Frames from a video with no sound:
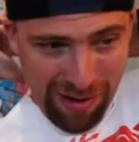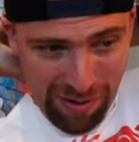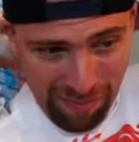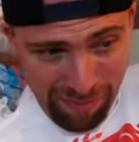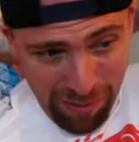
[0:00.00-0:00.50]

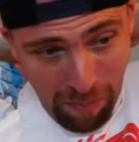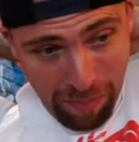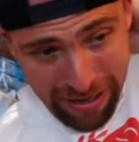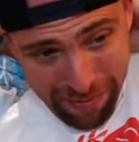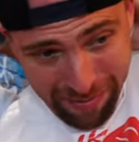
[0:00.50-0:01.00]
Um, so
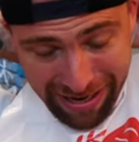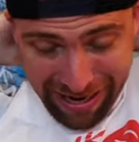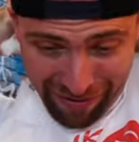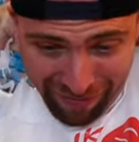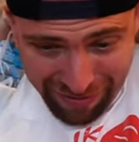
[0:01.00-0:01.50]
bib, I
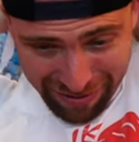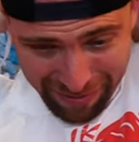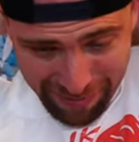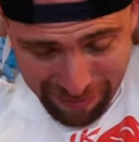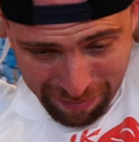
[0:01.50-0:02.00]
have
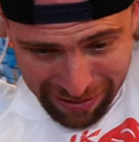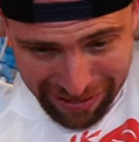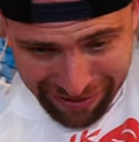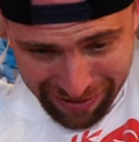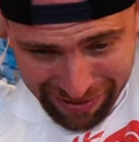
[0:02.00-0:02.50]

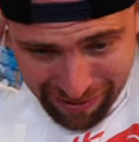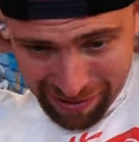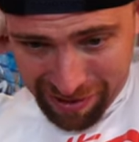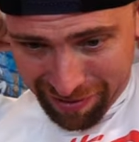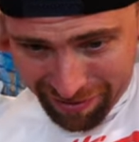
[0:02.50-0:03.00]
plastic
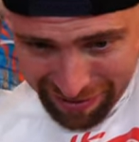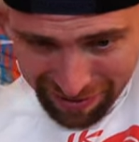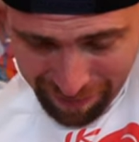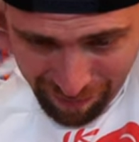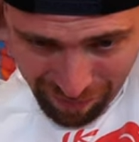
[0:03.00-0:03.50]
gloves.
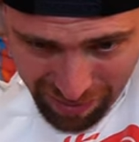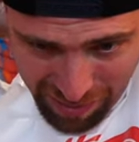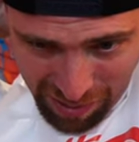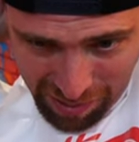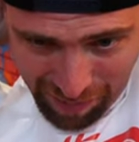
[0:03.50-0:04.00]

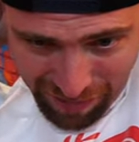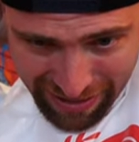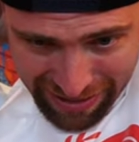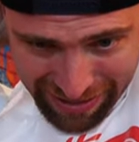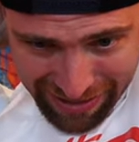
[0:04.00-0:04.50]
So
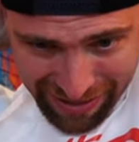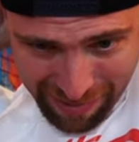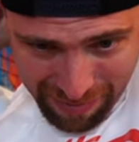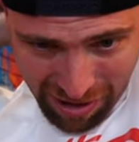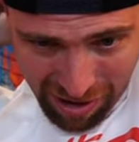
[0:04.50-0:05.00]
this is
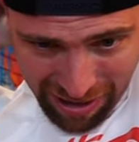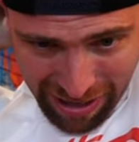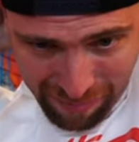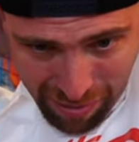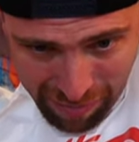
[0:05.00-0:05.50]
gonna be
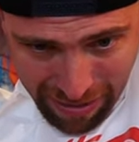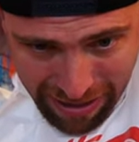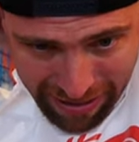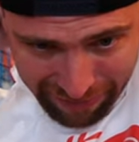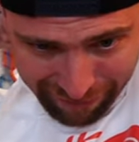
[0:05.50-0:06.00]
all-out mukbang.